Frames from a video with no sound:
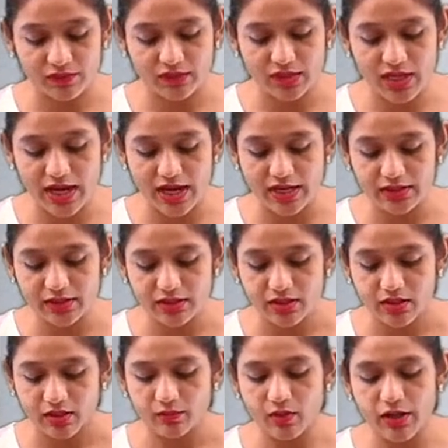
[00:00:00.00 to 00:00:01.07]
and
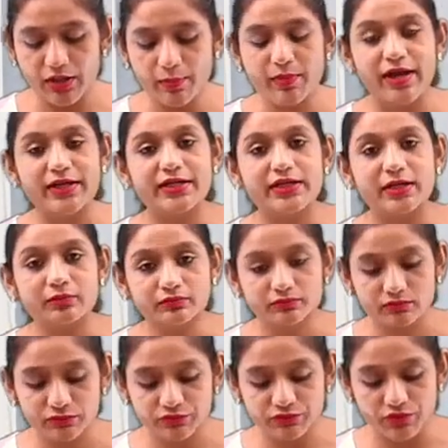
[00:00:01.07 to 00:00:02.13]
momentum
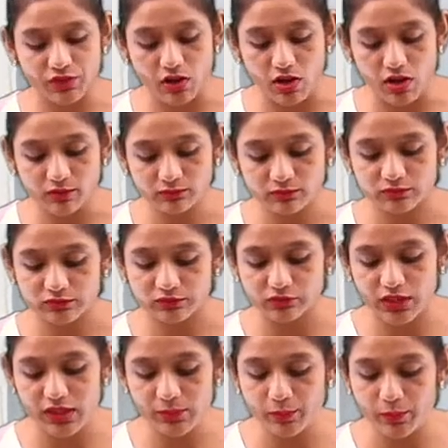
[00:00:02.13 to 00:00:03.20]
from
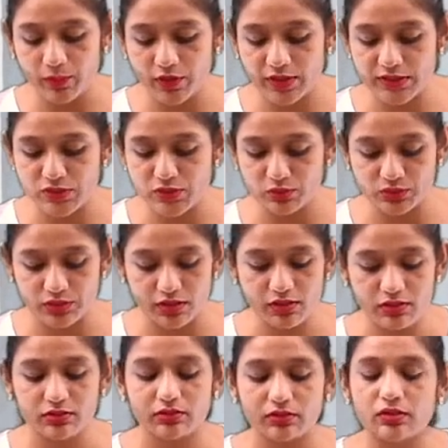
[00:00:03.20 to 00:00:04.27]
one point to
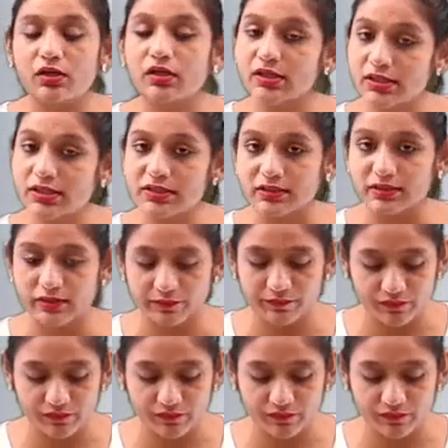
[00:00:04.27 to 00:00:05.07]
the another